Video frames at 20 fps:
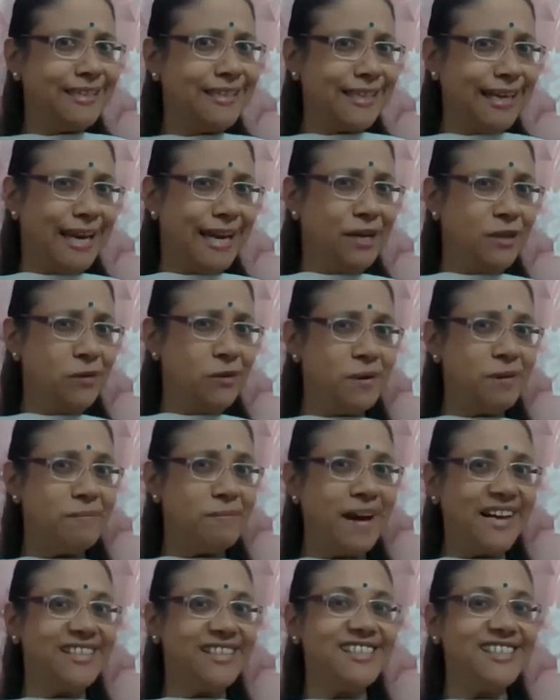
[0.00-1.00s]
Can you
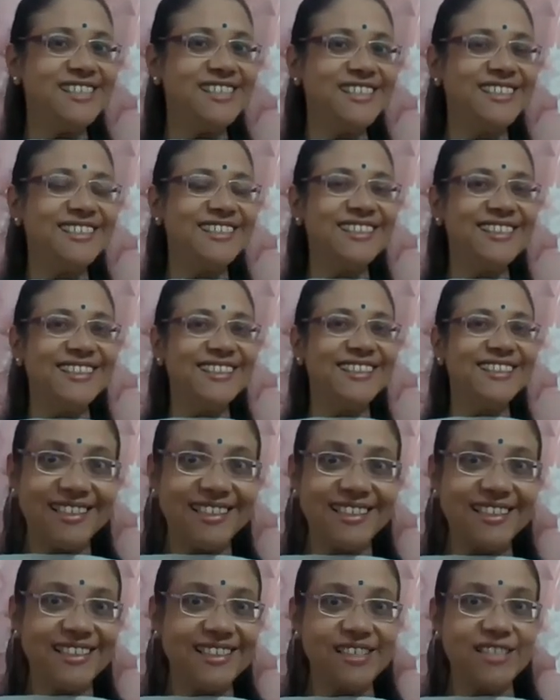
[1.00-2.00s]
imagine?
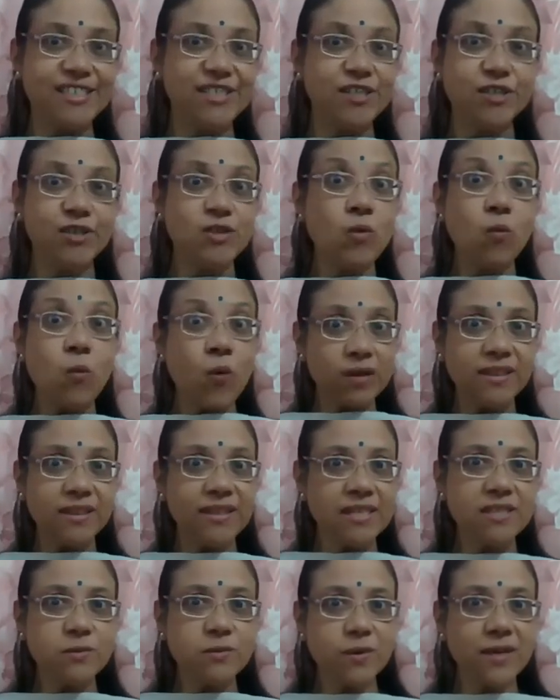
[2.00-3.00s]
So what
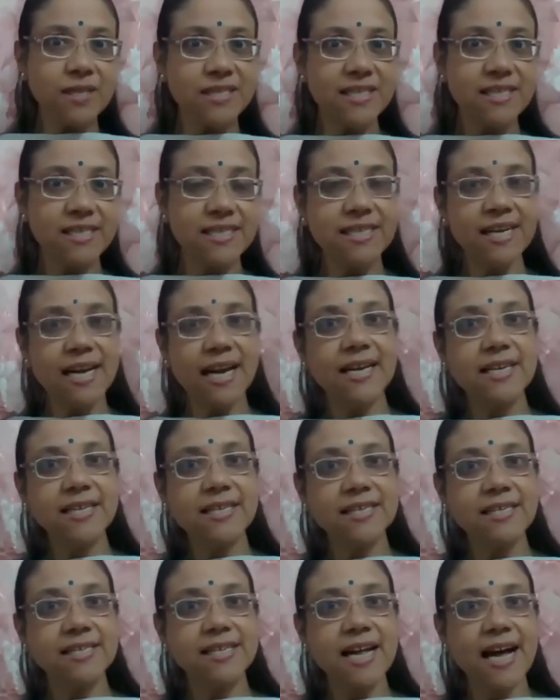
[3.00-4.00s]
this verse is saying
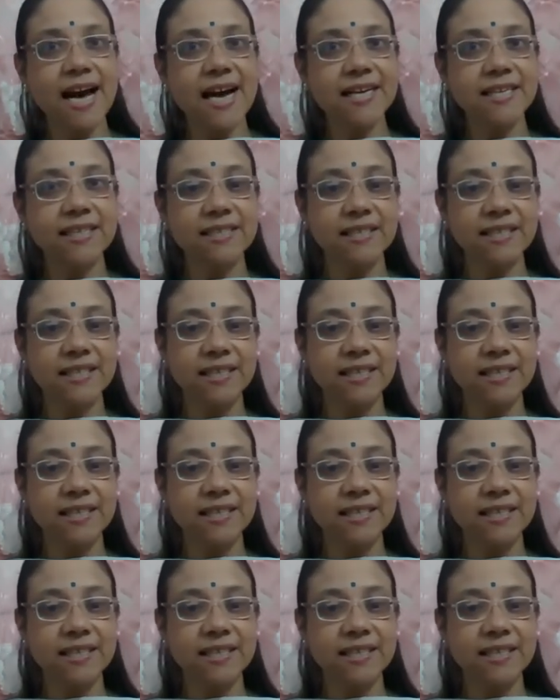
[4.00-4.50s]
is that